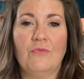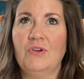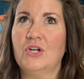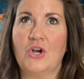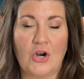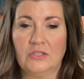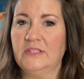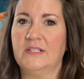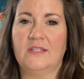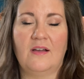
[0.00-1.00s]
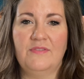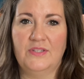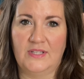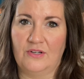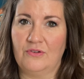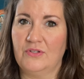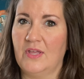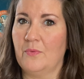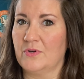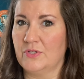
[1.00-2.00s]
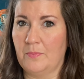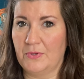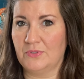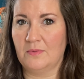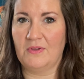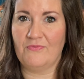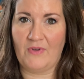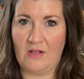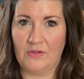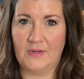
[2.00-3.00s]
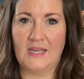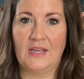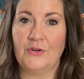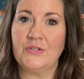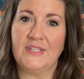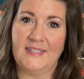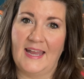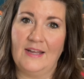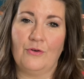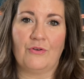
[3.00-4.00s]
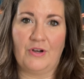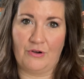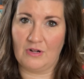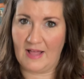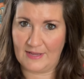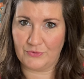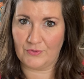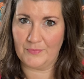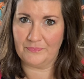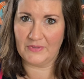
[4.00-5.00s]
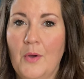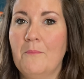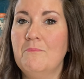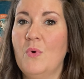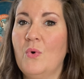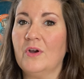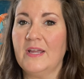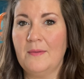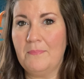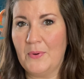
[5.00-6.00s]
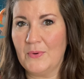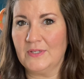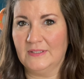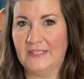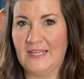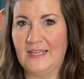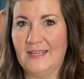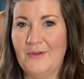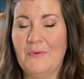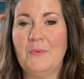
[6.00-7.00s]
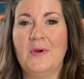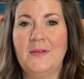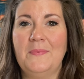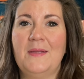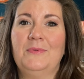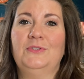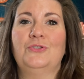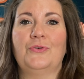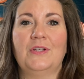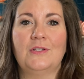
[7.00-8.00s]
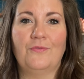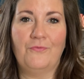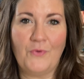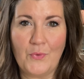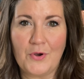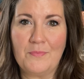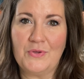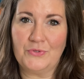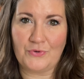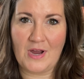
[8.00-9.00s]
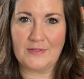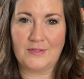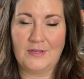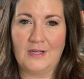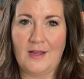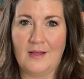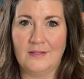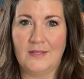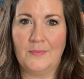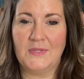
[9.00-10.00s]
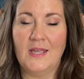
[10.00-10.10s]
regardless of the standards that we're supposed to be following in our state or in our classroom. More importantly, we want to be able to transform those cross-cutting concepts